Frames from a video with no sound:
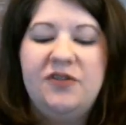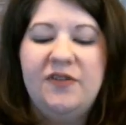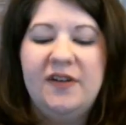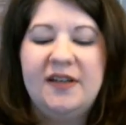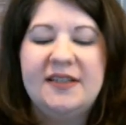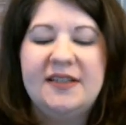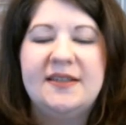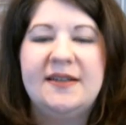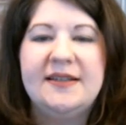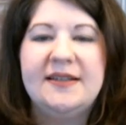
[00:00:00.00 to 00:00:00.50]

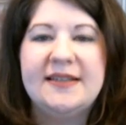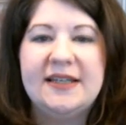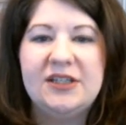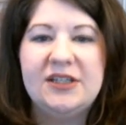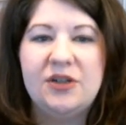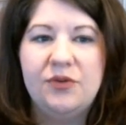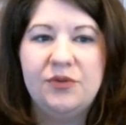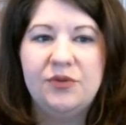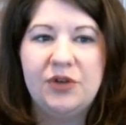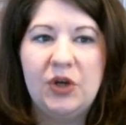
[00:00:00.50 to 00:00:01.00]
Fix because I
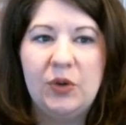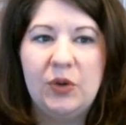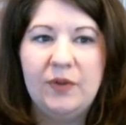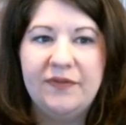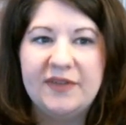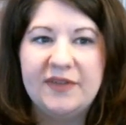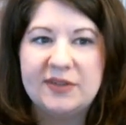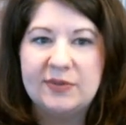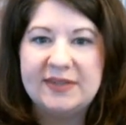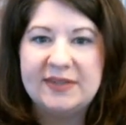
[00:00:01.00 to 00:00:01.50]
don't know if
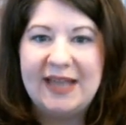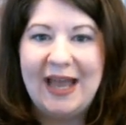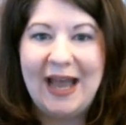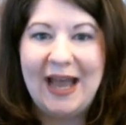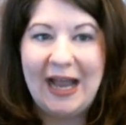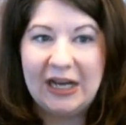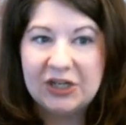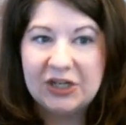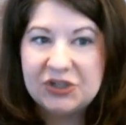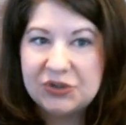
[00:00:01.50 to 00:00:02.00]
this was
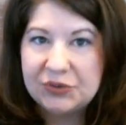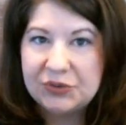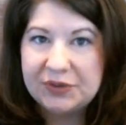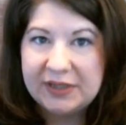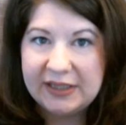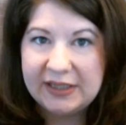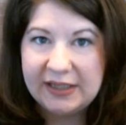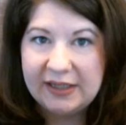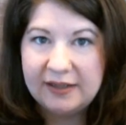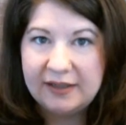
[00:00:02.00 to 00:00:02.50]

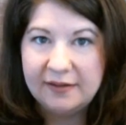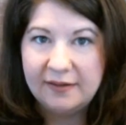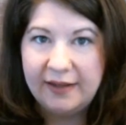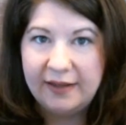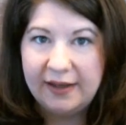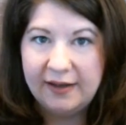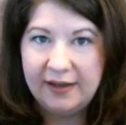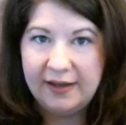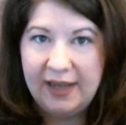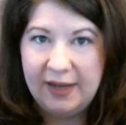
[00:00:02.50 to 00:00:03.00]
actually
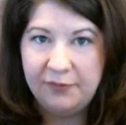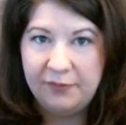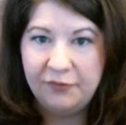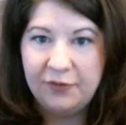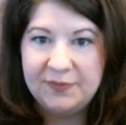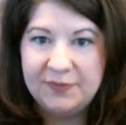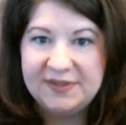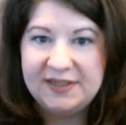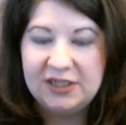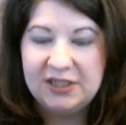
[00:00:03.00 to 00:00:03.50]
like came
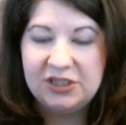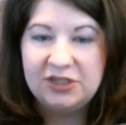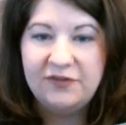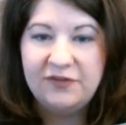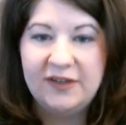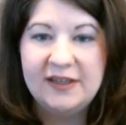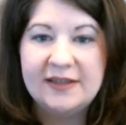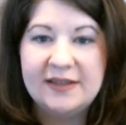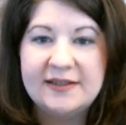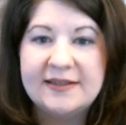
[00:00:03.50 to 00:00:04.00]
from Stitch
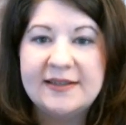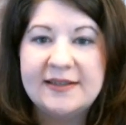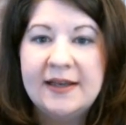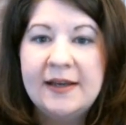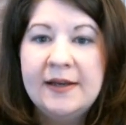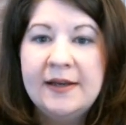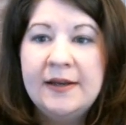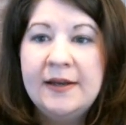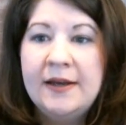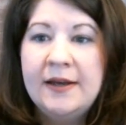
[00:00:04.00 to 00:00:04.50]
Fix,
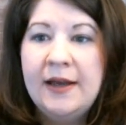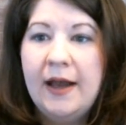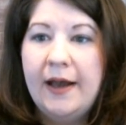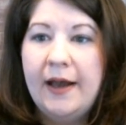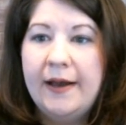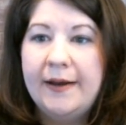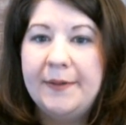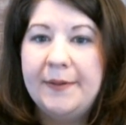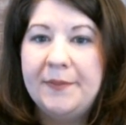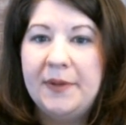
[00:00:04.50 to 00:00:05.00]

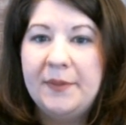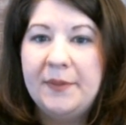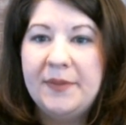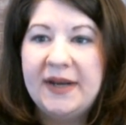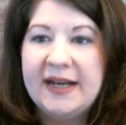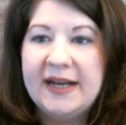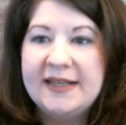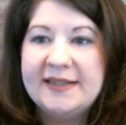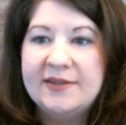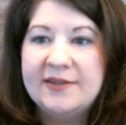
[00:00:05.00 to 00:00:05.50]
um, but
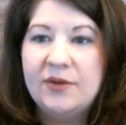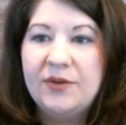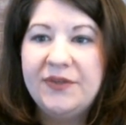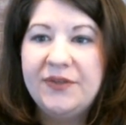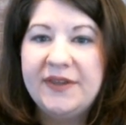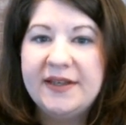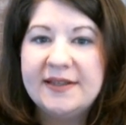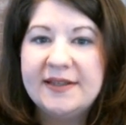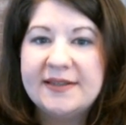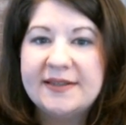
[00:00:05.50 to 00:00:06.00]
I sold
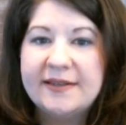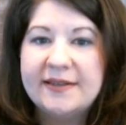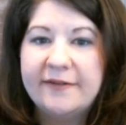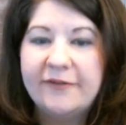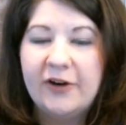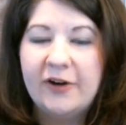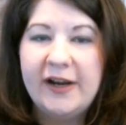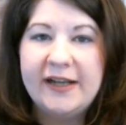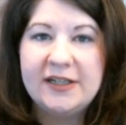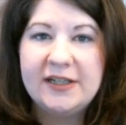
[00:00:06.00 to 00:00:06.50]
this
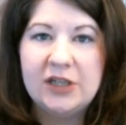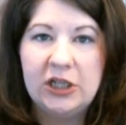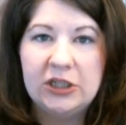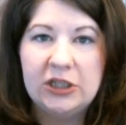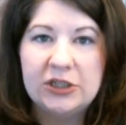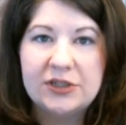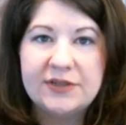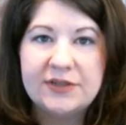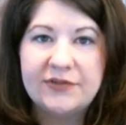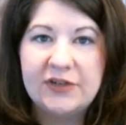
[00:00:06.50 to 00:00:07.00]
for eight
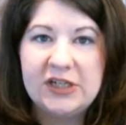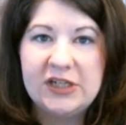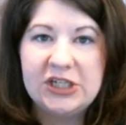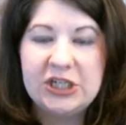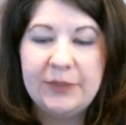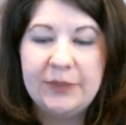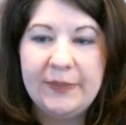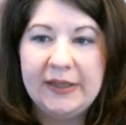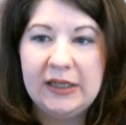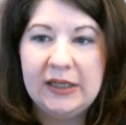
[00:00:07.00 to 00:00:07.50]
dollars free
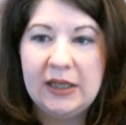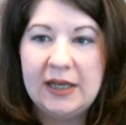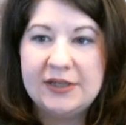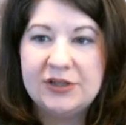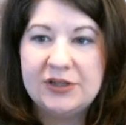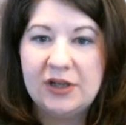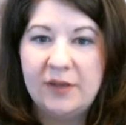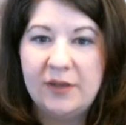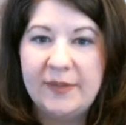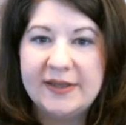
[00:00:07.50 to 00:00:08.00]
shipping. I
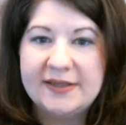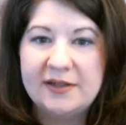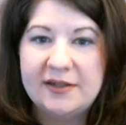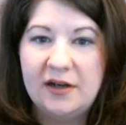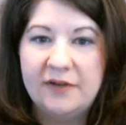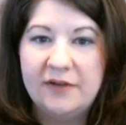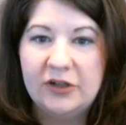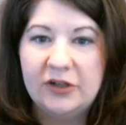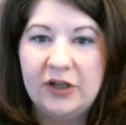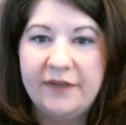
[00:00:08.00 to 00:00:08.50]
took a best
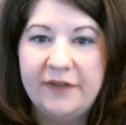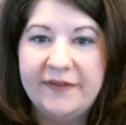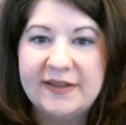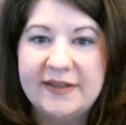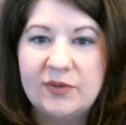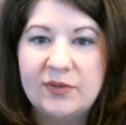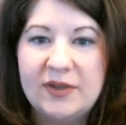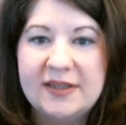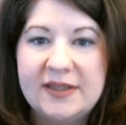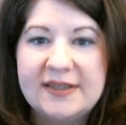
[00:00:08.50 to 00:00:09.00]
offer on this
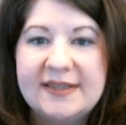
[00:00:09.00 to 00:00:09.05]
one.